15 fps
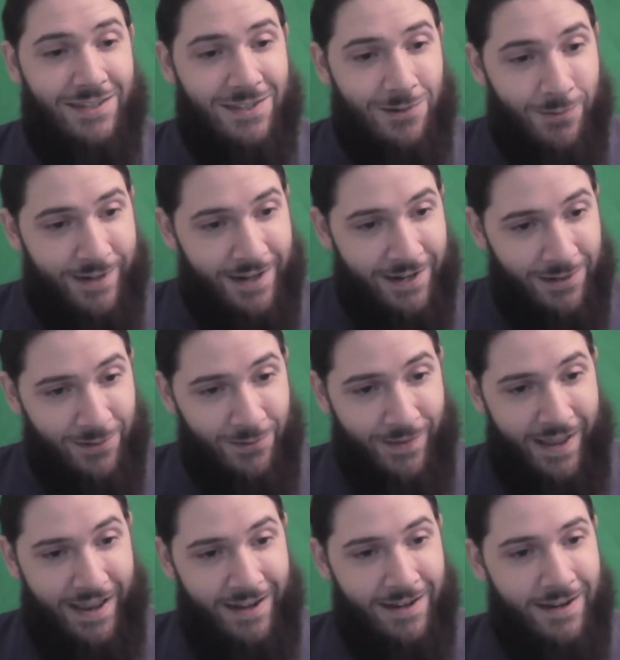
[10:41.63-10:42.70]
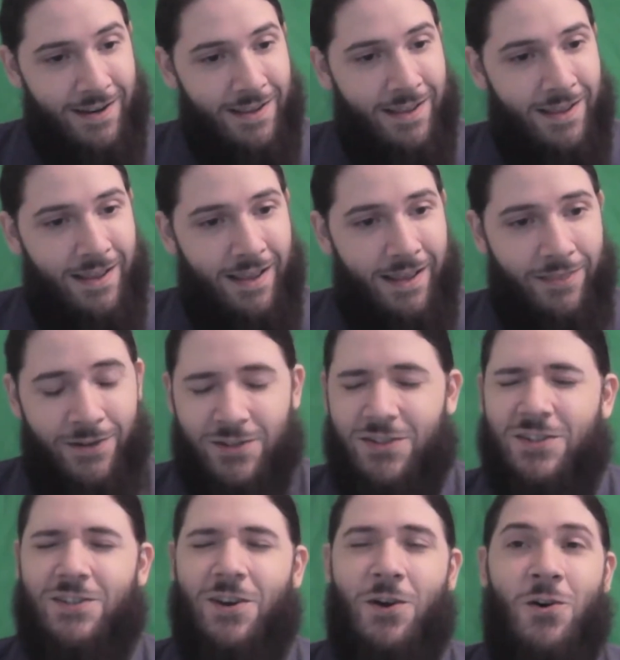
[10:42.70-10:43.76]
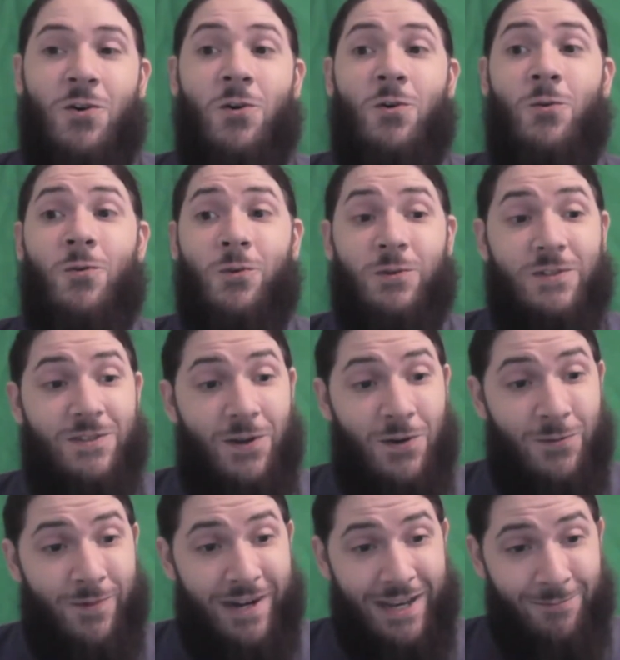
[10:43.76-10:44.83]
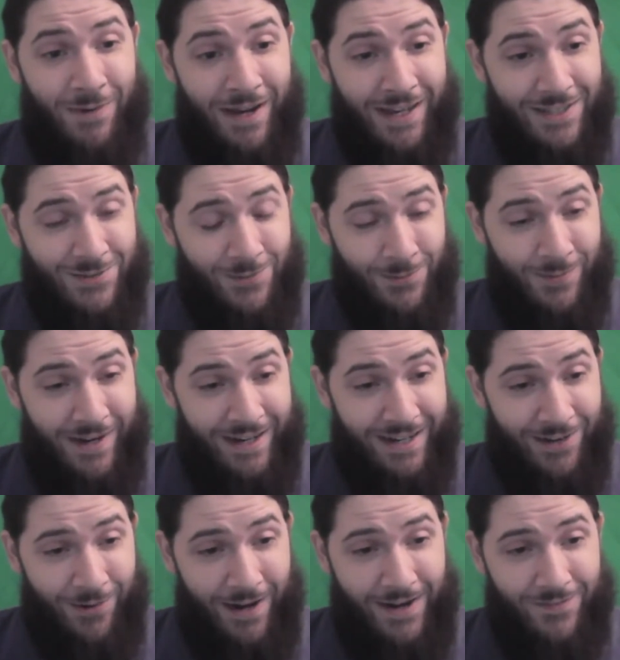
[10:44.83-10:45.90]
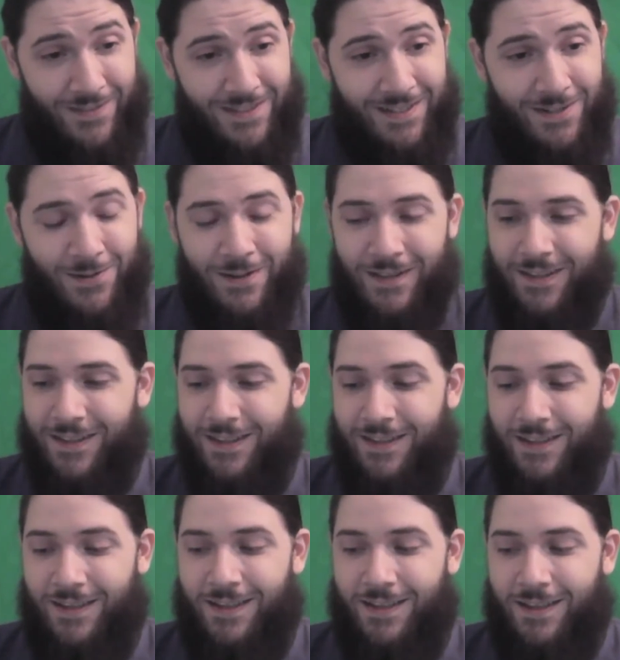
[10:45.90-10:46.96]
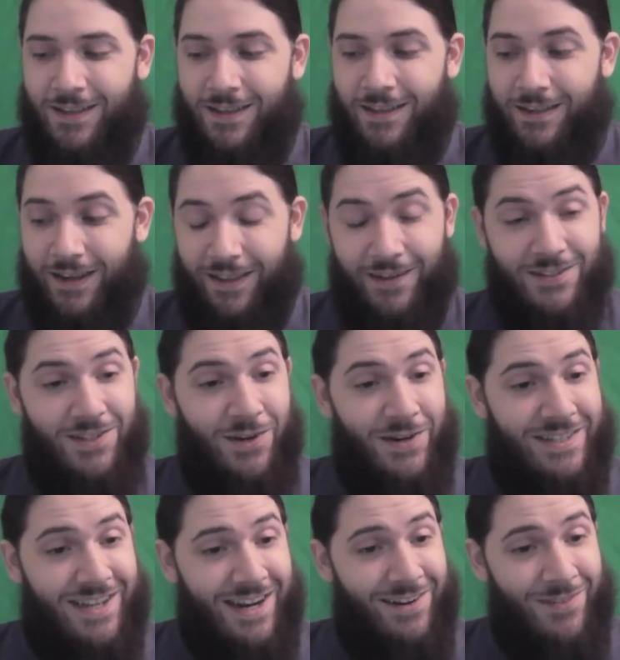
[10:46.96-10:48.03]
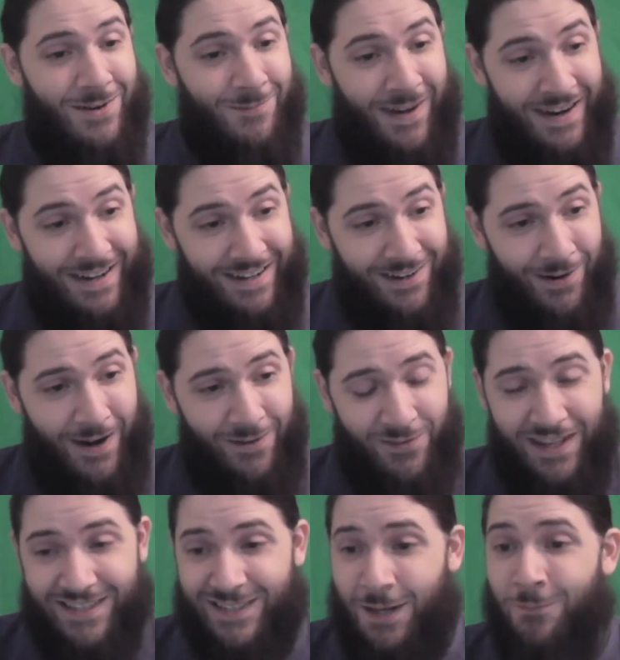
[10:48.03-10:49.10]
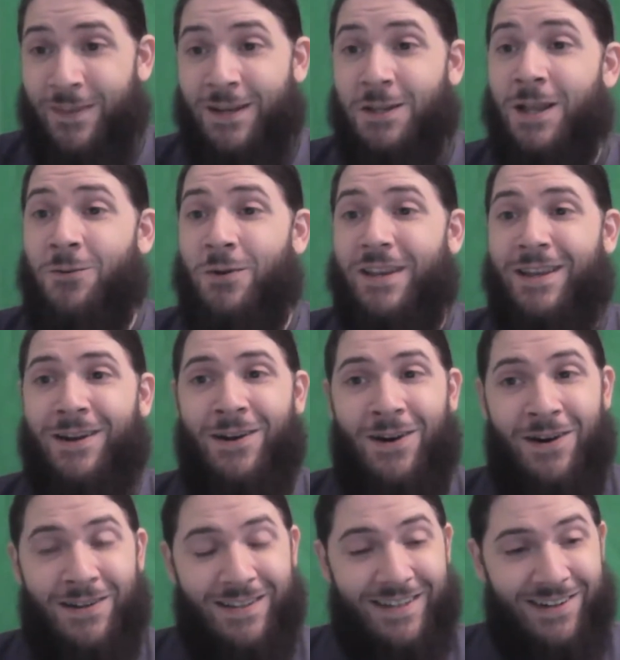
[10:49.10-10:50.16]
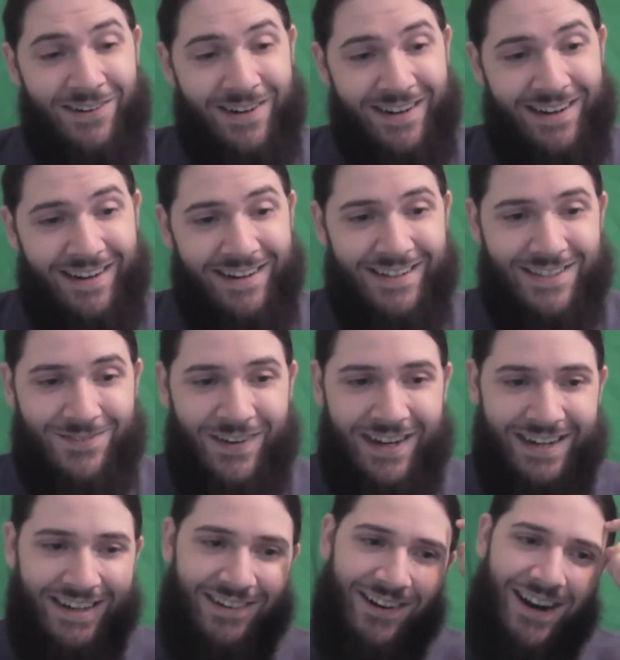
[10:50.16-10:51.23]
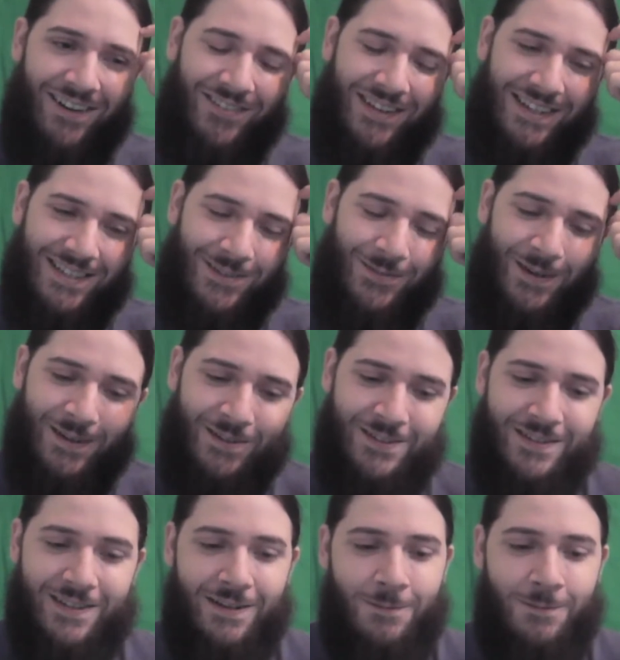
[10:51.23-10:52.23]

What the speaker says: So we're going to do that. And there's so many mods for Minecraft, so yeah, there's always going to be Minecraft. That's something that we can all agree on is Minecraft, I suppose.